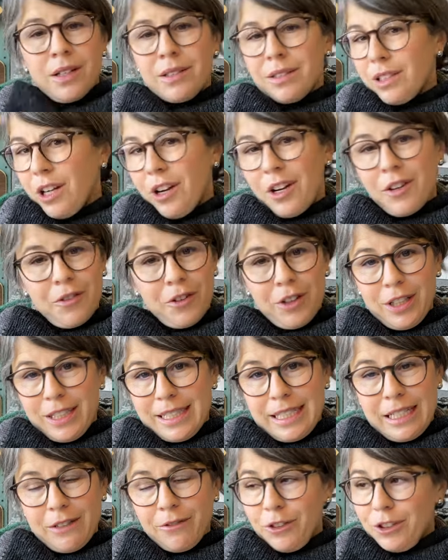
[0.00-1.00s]
sorry for the
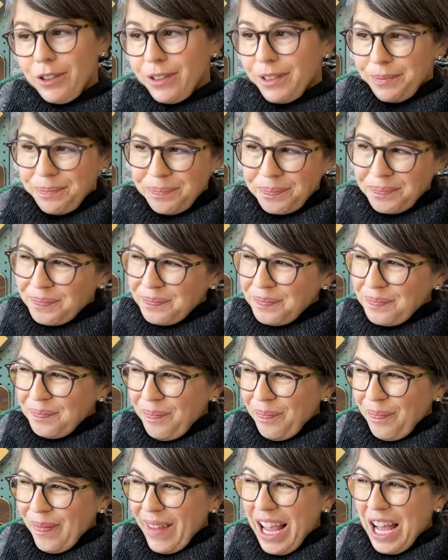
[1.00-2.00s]
sniffles.
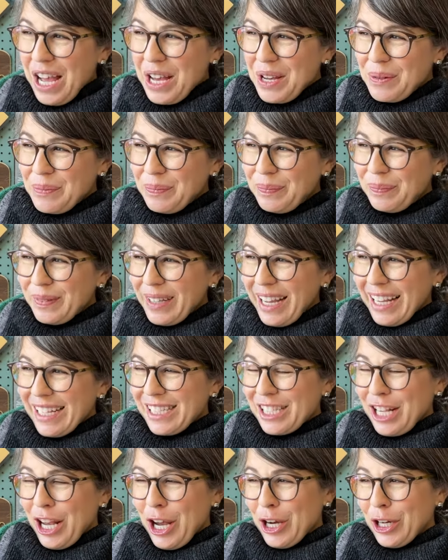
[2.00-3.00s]
Um, I
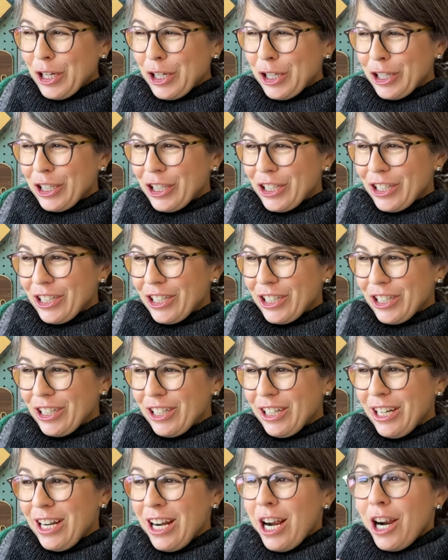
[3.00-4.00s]
saw
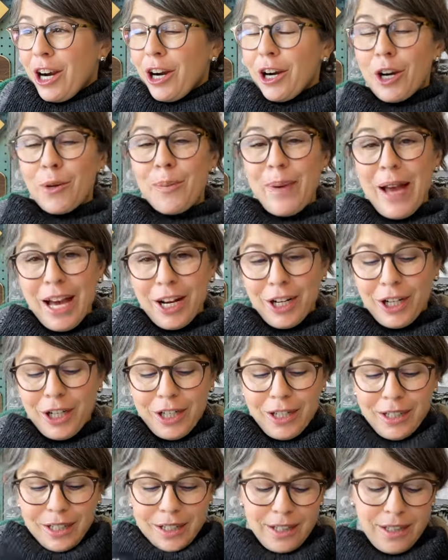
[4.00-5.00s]
her, her
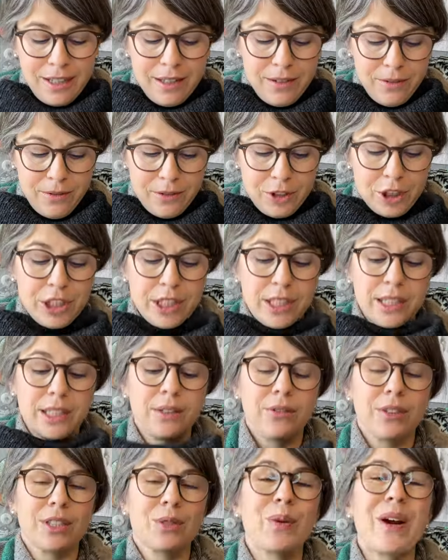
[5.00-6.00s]
pattern she
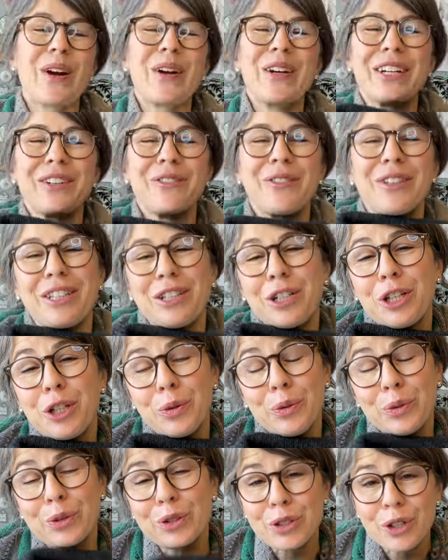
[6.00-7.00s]
was wearing it with a
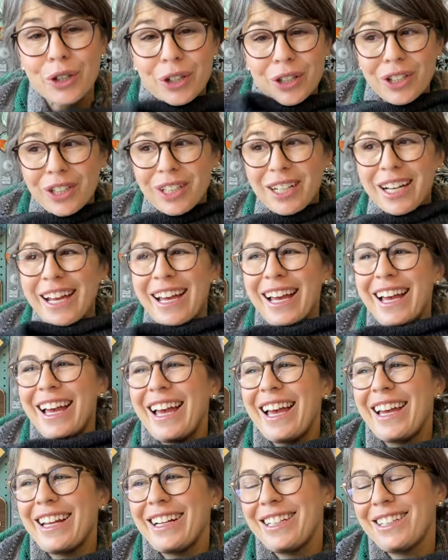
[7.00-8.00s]
cute skirt
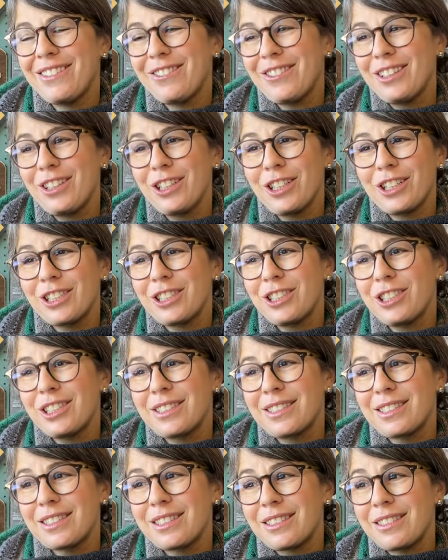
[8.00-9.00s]
and it would look
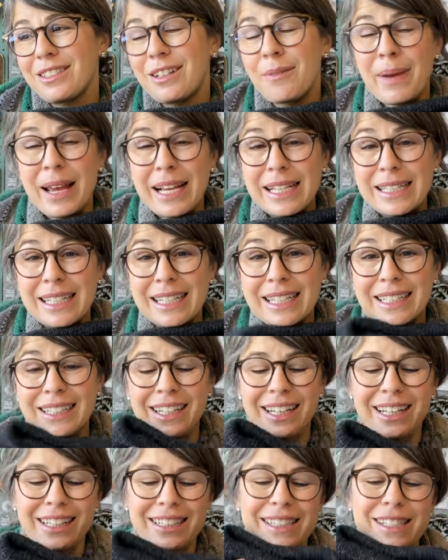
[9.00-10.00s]
just amazing.
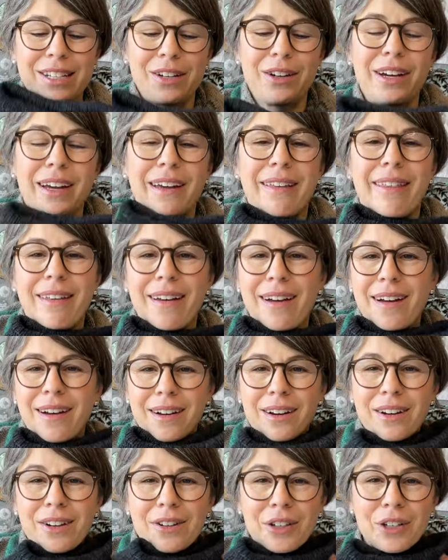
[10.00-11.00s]
And so I thought,
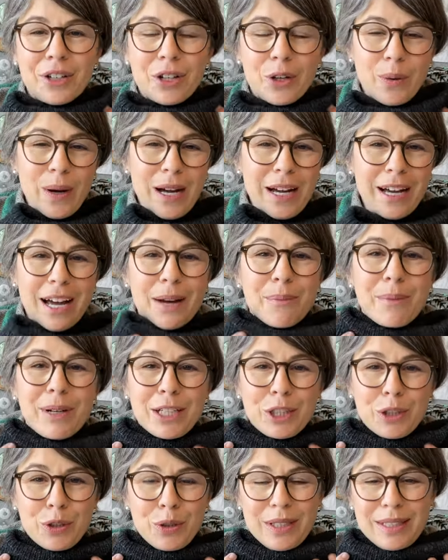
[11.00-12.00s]
oh, you know what? I'm going to
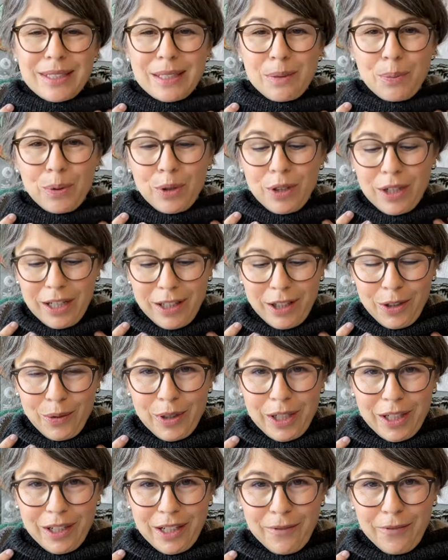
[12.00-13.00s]
do the simple color
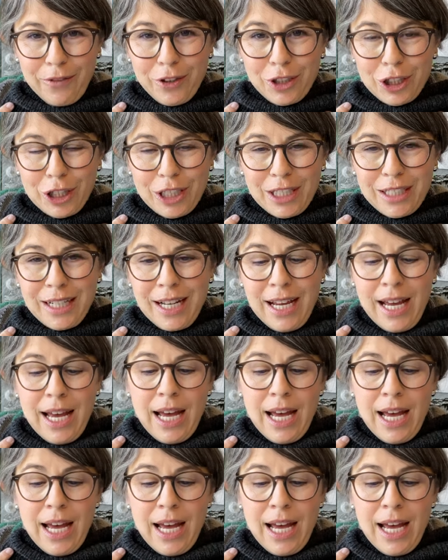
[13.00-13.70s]
work version